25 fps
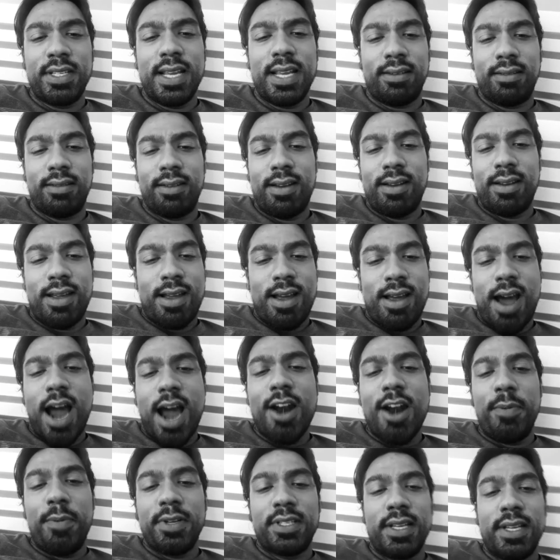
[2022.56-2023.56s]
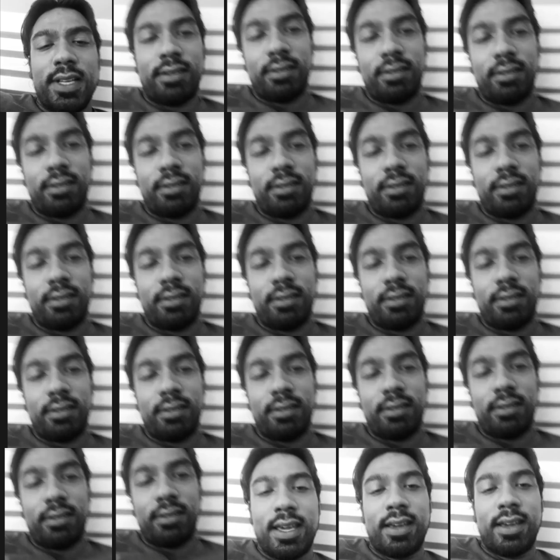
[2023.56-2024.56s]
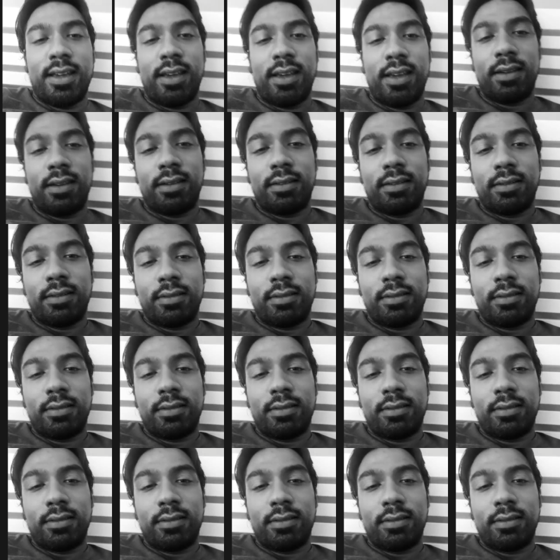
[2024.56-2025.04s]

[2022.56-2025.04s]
doesn't matter. It doesn't matter. Yeah.